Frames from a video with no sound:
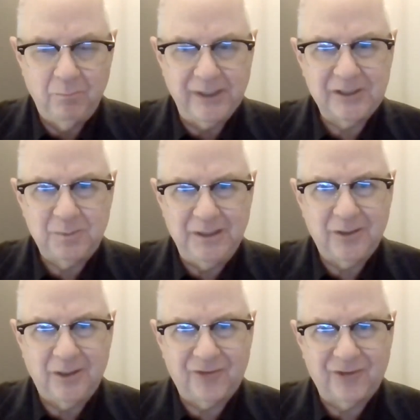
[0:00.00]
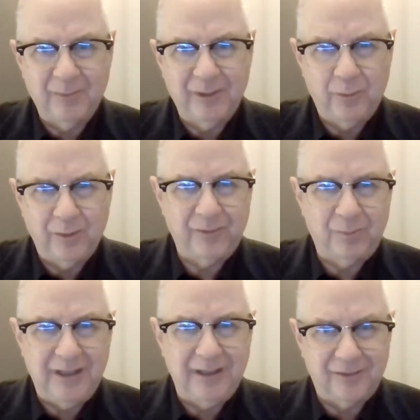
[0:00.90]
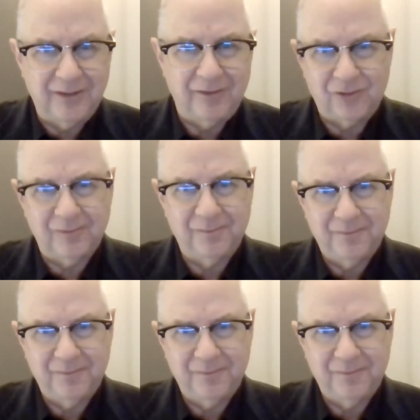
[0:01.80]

but it's because somebody wasn't paying attention.